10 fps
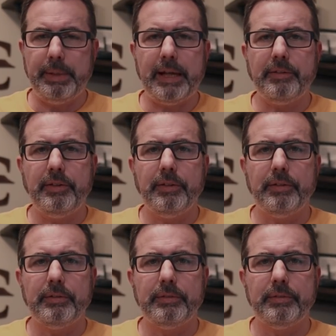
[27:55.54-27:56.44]
back to
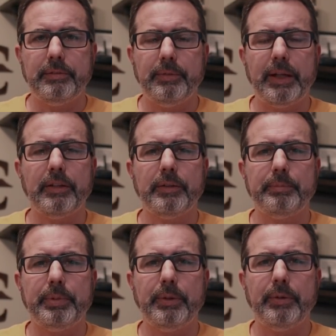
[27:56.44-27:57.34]
your regular
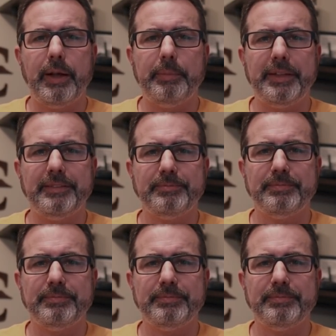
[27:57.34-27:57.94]
programming.